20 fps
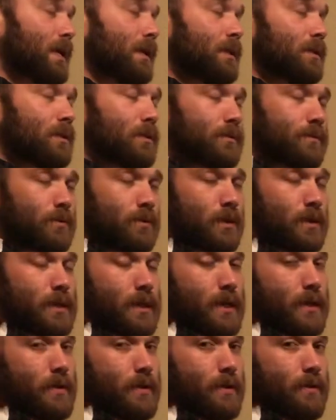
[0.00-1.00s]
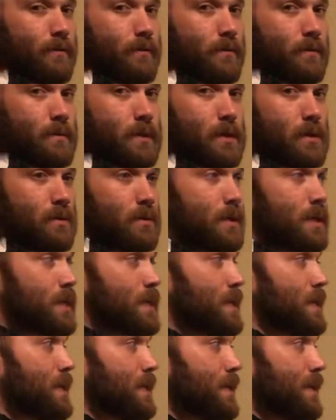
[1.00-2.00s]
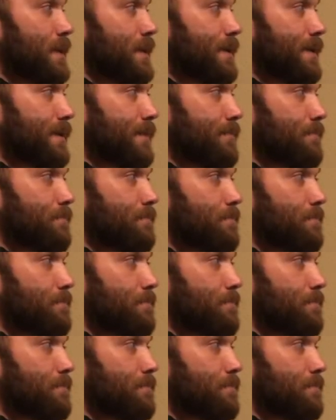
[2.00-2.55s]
I look forward to hearing from you. Um,